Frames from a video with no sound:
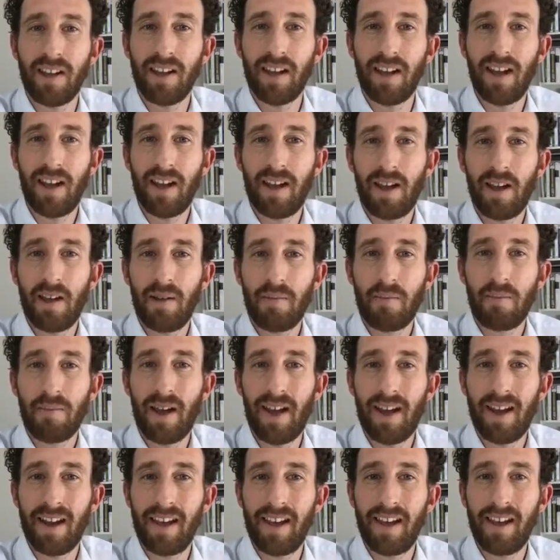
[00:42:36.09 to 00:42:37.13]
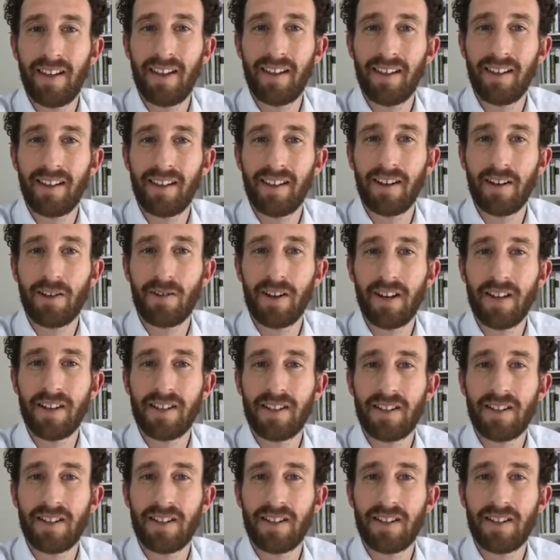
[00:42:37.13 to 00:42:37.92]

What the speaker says: Hey, Maddie, Chris.